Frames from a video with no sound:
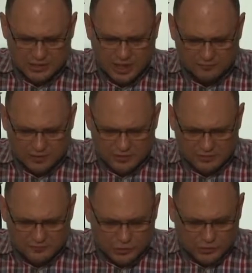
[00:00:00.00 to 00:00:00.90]
governor
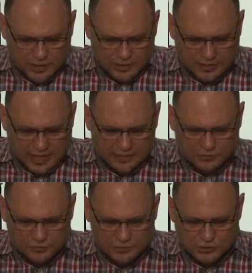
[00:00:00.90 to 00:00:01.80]
of Judah,
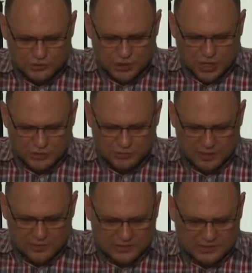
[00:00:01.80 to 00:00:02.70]
and to
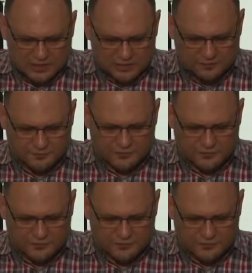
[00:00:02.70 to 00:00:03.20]
Joshua, the son of